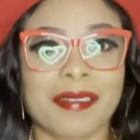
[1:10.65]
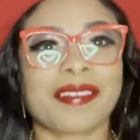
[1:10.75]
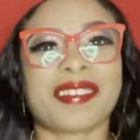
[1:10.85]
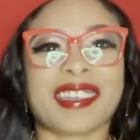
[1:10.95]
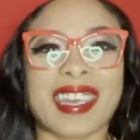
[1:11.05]

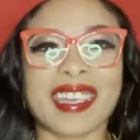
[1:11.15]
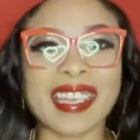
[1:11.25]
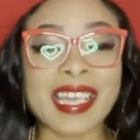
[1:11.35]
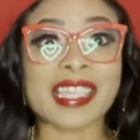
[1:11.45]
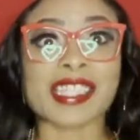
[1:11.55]
Okay,
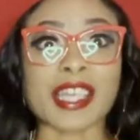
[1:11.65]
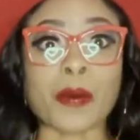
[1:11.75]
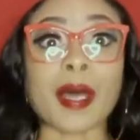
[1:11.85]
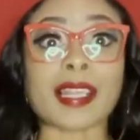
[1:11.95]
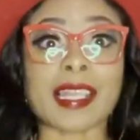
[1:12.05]

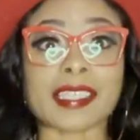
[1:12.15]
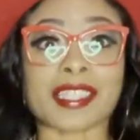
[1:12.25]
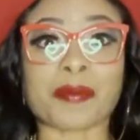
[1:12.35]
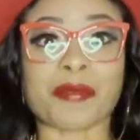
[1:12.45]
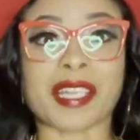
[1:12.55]
so let's
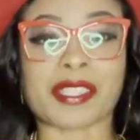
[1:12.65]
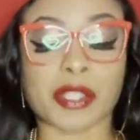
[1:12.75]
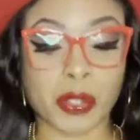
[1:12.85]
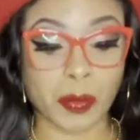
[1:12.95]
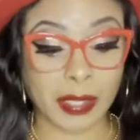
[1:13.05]
jump right
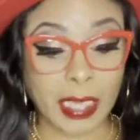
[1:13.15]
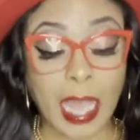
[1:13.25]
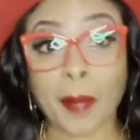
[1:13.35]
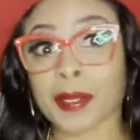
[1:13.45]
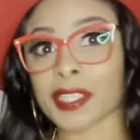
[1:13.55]
into it.
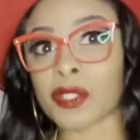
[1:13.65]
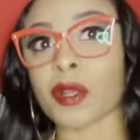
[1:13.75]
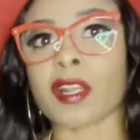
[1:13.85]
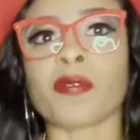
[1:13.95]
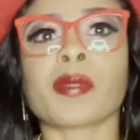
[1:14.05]
I'm gonna
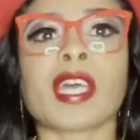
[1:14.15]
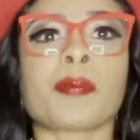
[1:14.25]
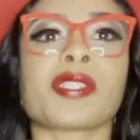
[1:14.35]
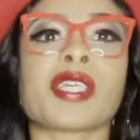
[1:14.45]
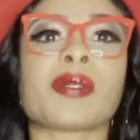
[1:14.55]
start off with
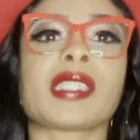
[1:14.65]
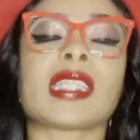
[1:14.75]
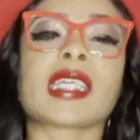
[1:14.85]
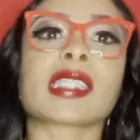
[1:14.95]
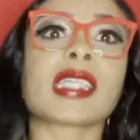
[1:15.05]
episode
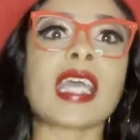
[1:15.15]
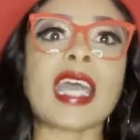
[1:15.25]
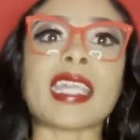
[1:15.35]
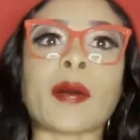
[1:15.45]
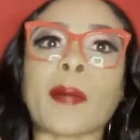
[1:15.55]
6.
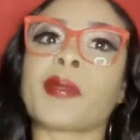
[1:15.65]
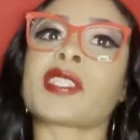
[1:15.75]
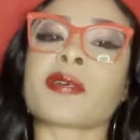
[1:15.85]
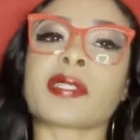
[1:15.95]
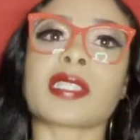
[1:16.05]
Now,
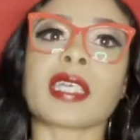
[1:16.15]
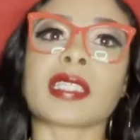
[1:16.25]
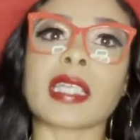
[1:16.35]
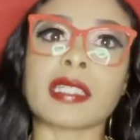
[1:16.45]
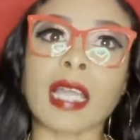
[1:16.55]
episode 6,
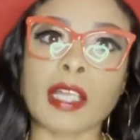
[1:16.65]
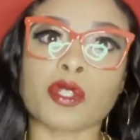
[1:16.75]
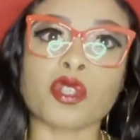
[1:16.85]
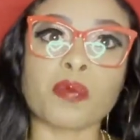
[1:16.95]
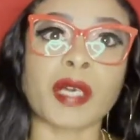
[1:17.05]
not
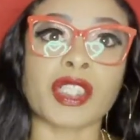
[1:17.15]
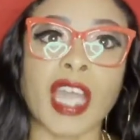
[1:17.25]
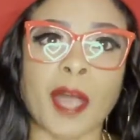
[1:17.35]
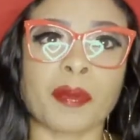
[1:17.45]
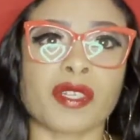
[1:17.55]
too much
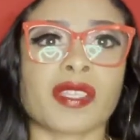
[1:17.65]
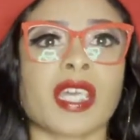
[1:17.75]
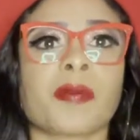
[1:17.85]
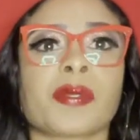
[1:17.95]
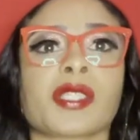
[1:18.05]
happened on
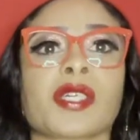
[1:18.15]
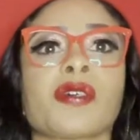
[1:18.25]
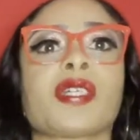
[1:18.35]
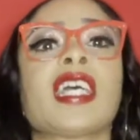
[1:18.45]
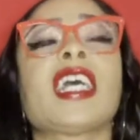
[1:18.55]
that episode.